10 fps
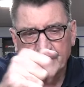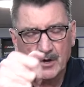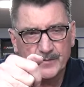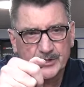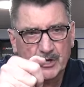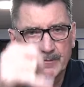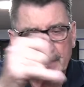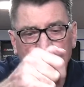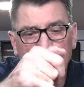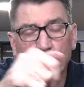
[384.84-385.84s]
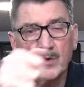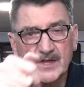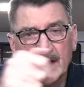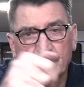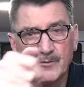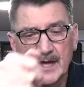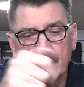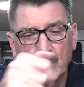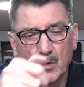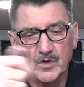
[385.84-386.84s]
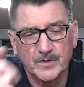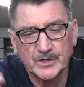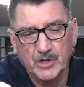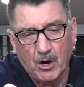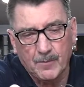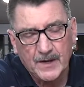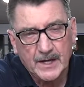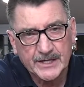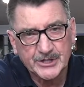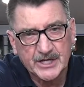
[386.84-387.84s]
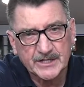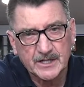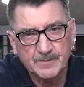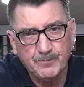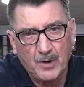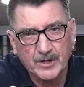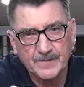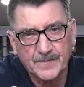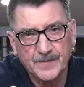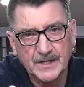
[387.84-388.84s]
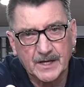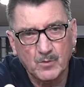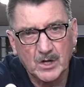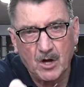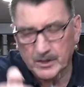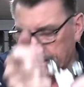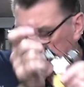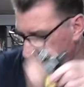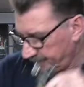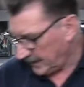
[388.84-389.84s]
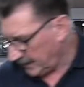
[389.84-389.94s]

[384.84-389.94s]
on the top. Now, they'll always have 3/8 ports on the top. It's just this bottom fit-in will alter.